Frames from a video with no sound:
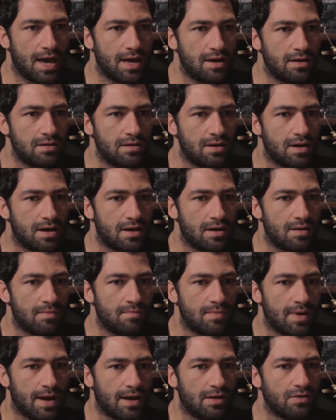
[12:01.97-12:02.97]
And
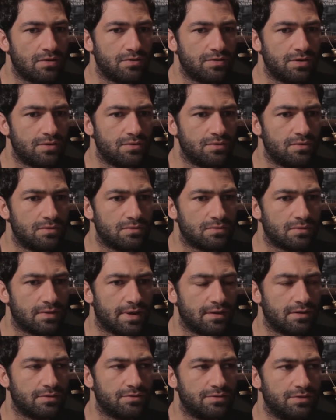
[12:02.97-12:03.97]
how long were
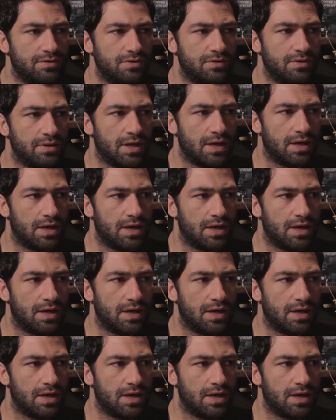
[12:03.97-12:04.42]
you doing